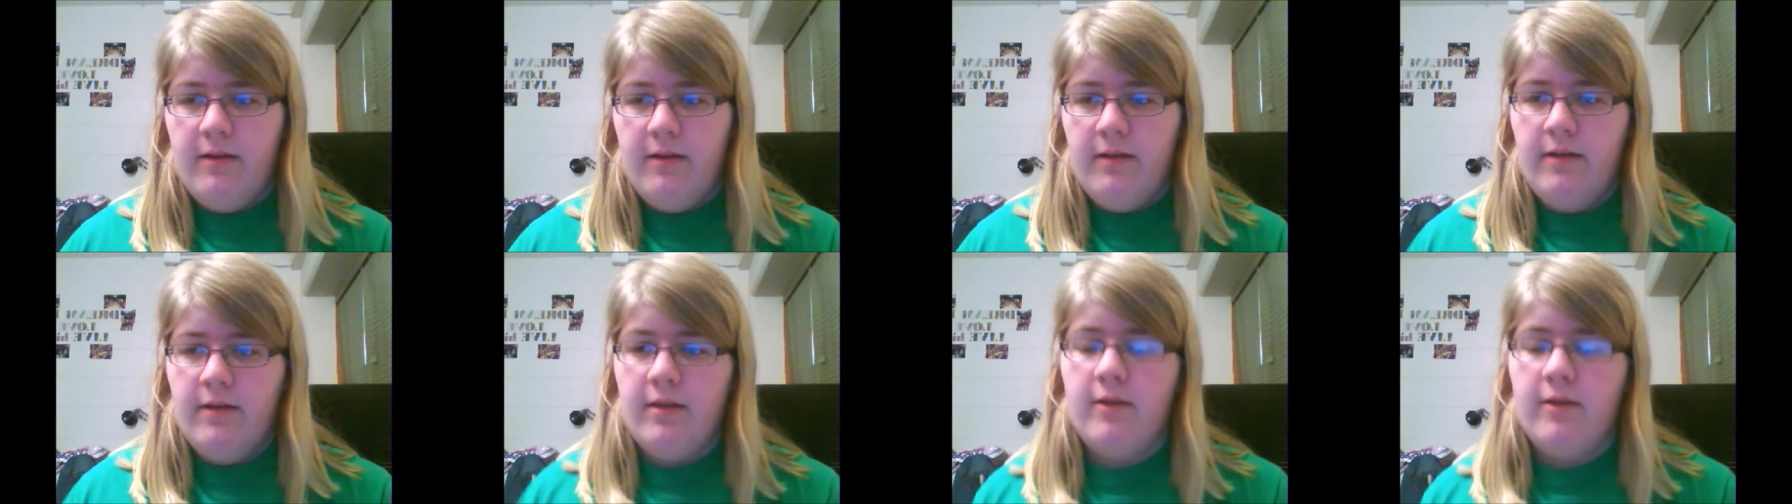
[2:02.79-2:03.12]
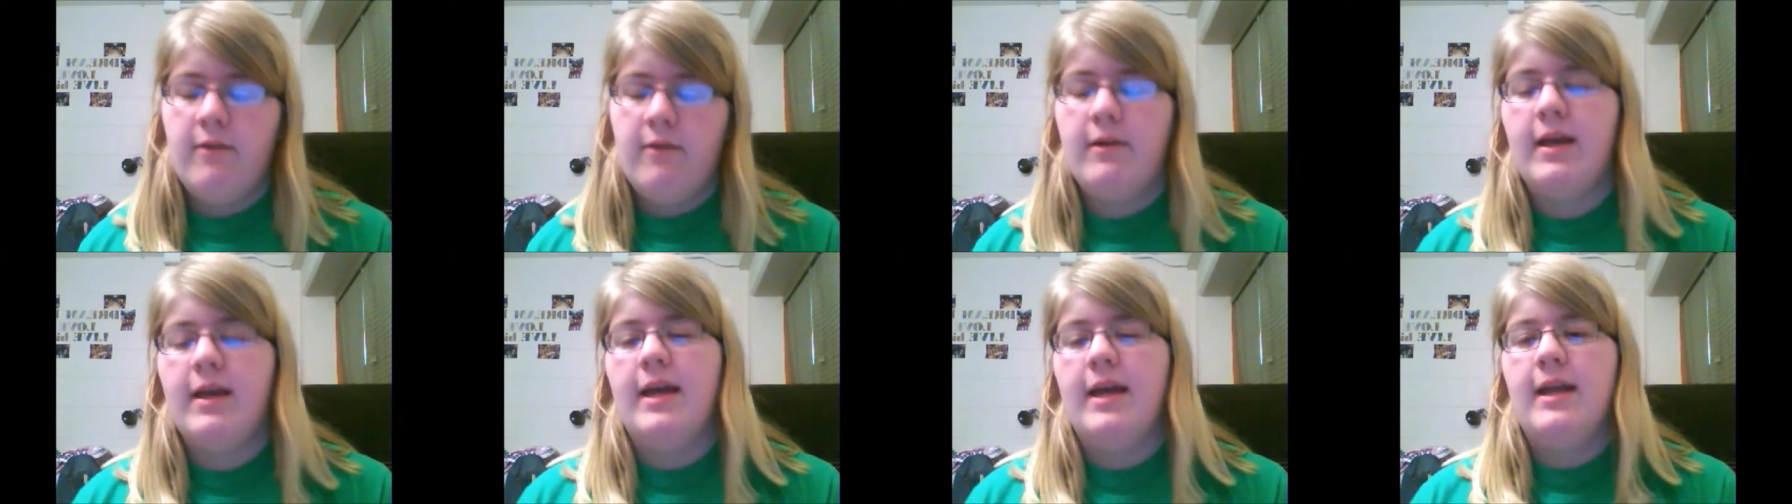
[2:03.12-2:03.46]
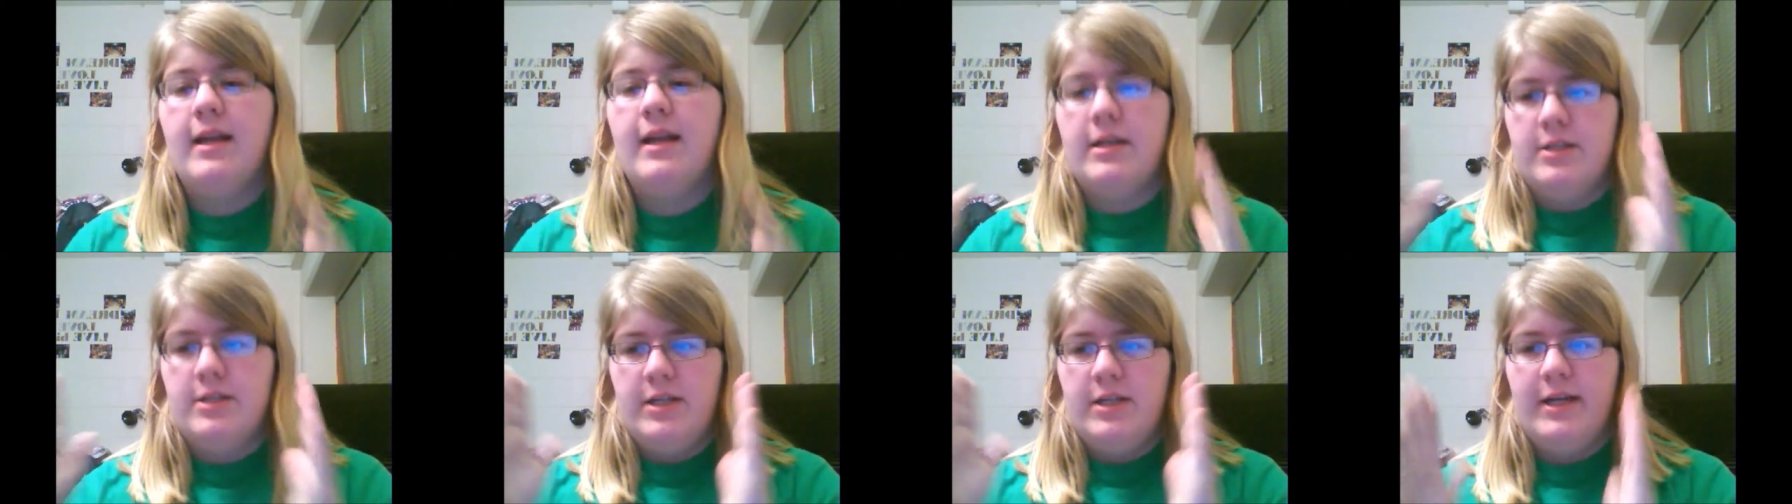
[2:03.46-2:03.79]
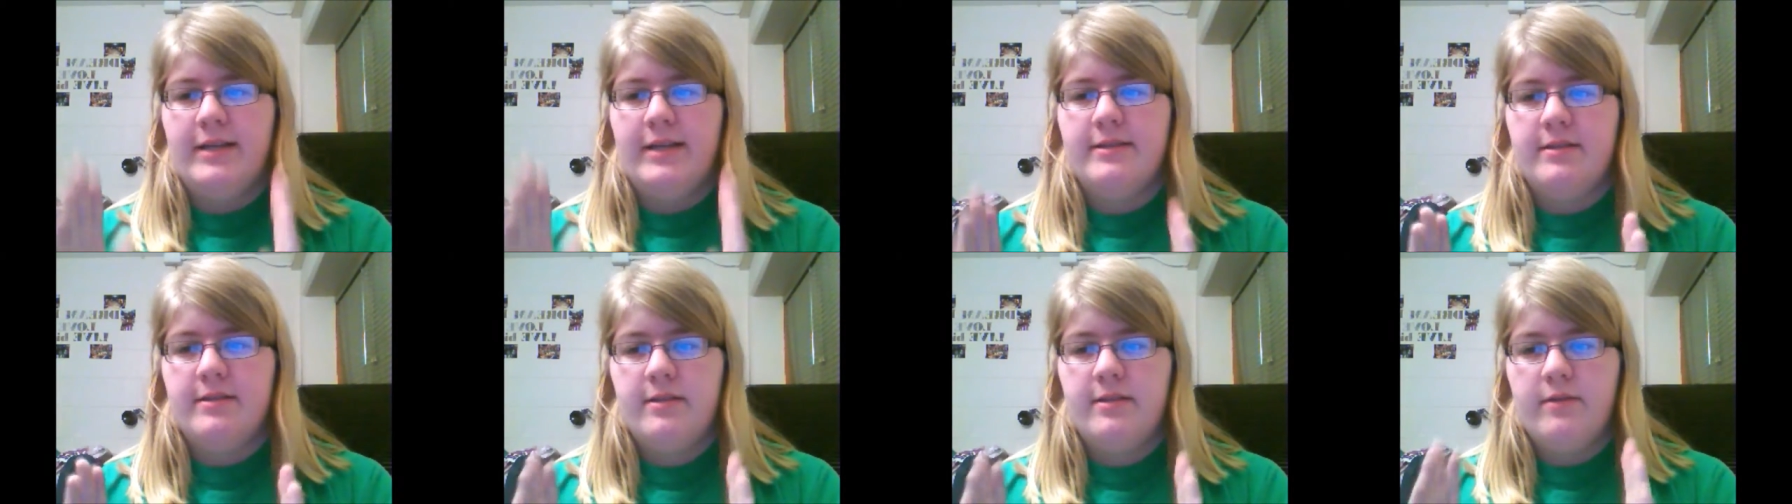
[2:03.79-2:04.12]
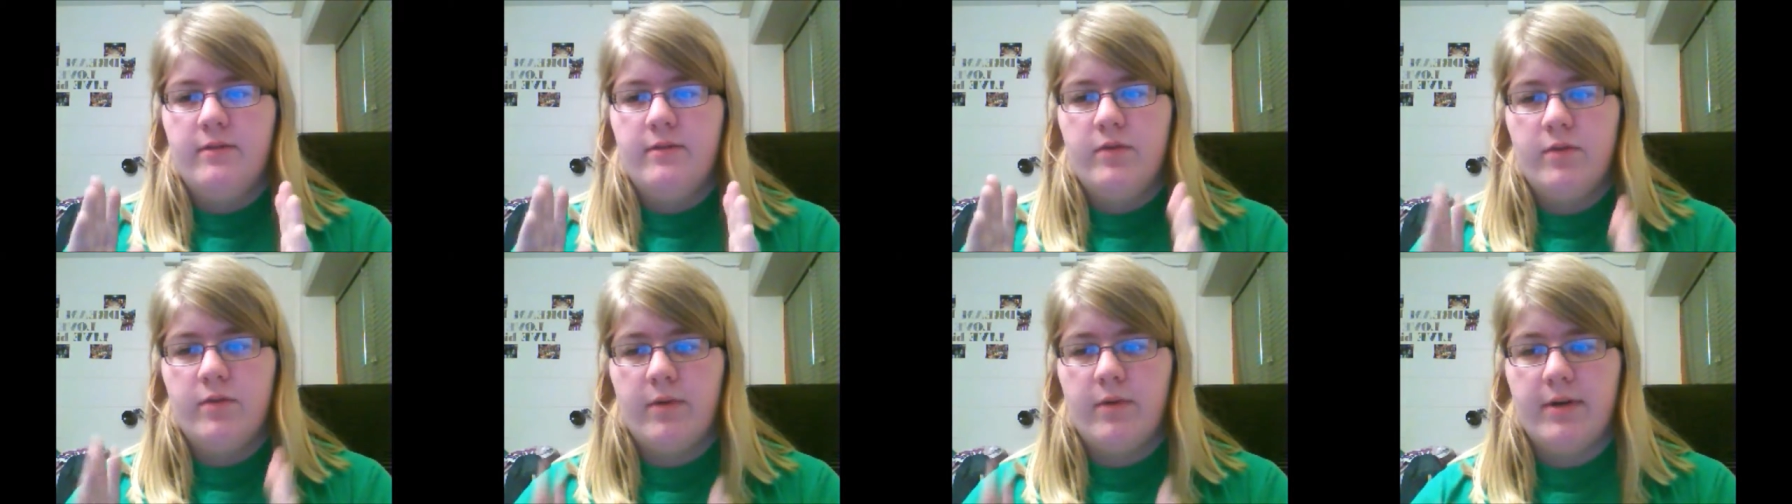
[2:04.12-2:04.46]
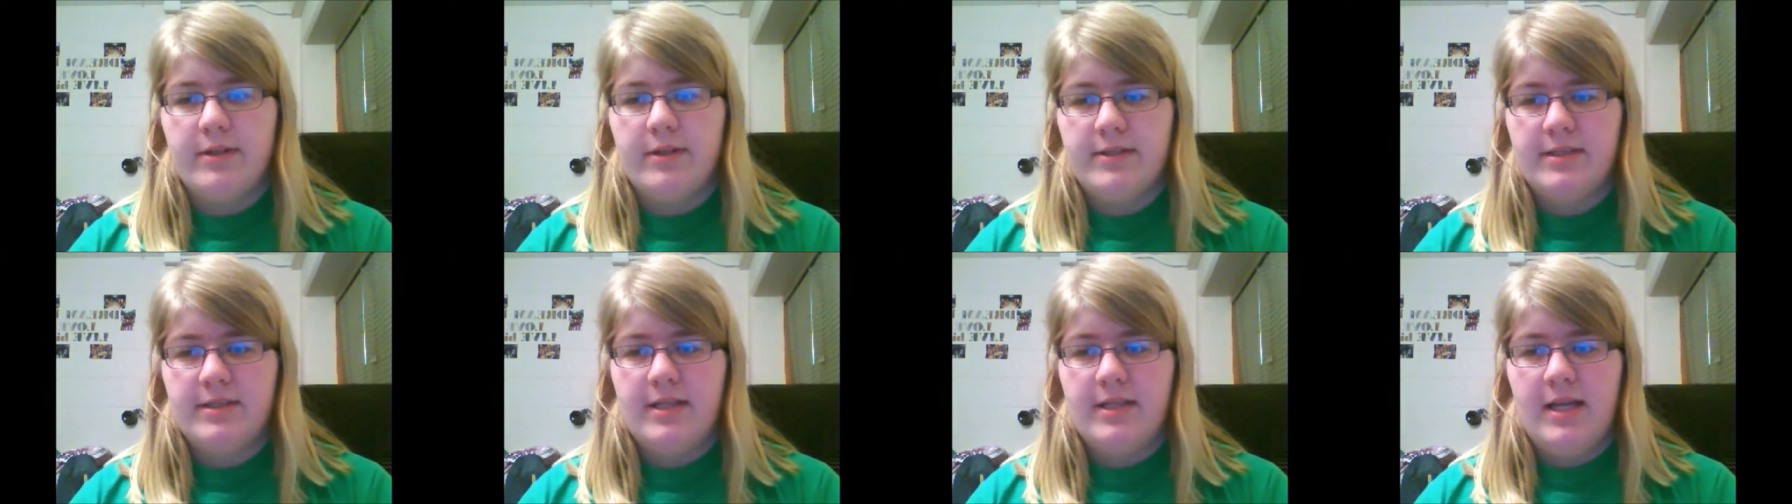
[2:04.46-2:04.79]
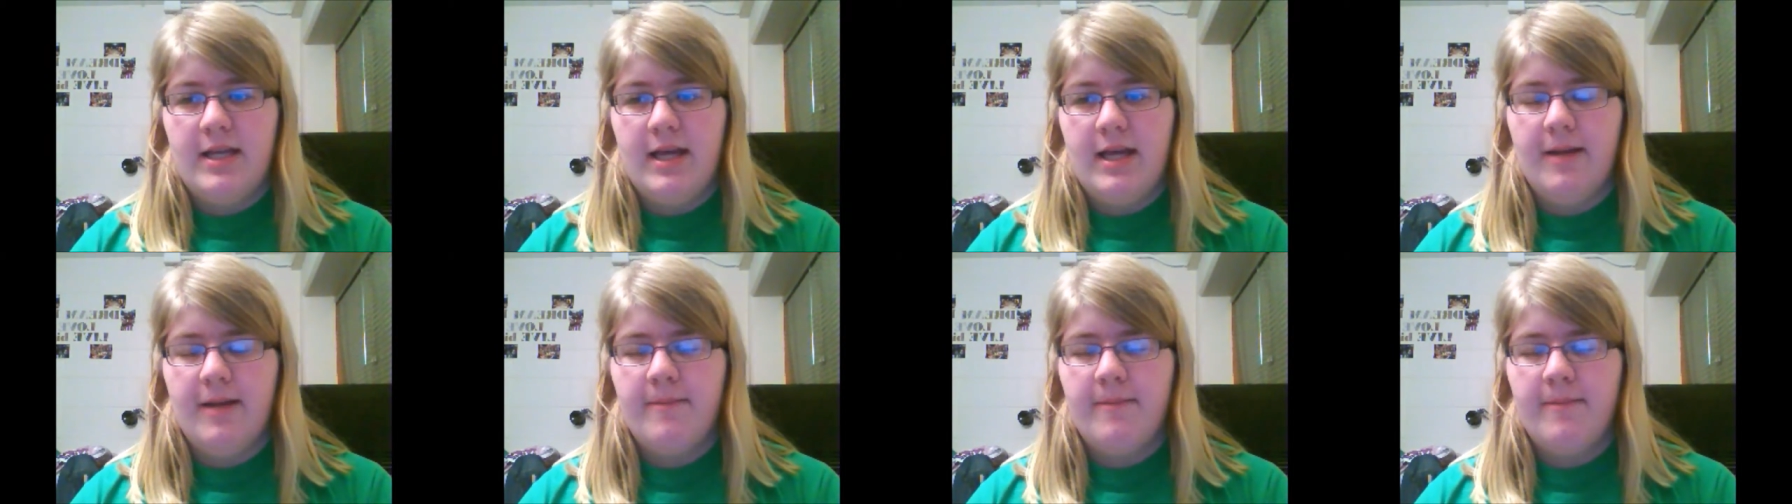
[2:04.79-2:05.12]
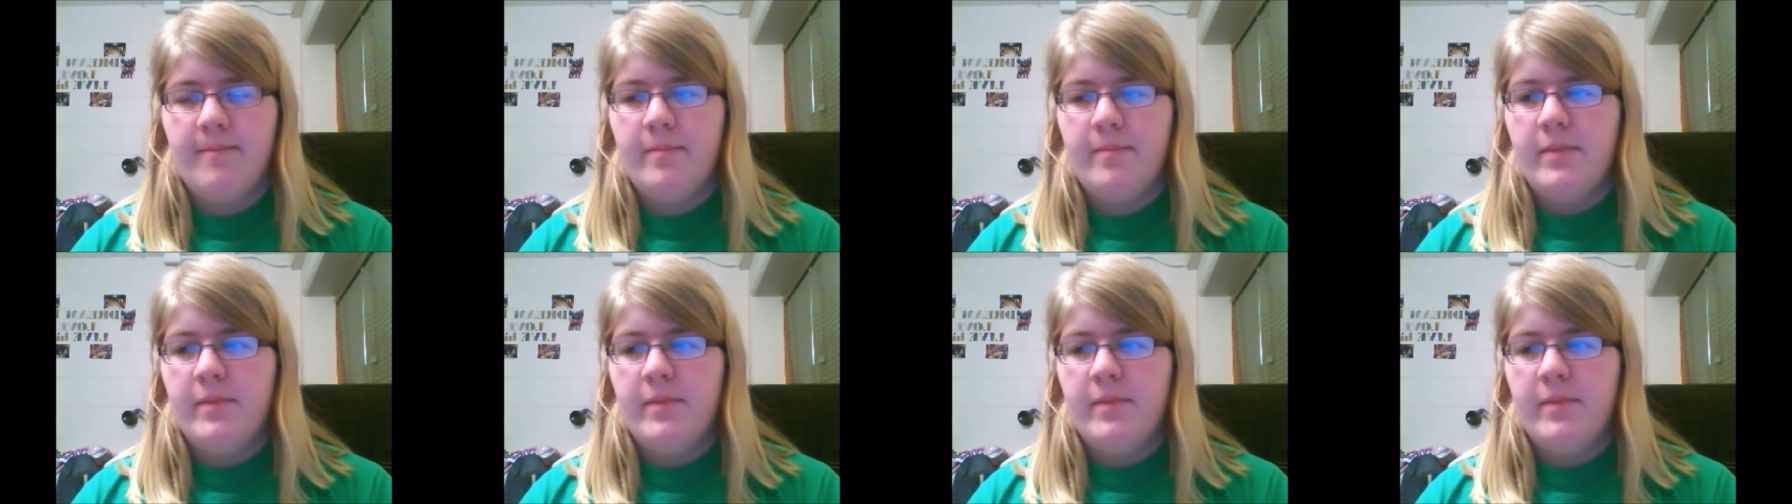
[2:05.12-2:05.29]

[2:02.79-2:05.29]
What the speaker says: you get a chest of drawers thing,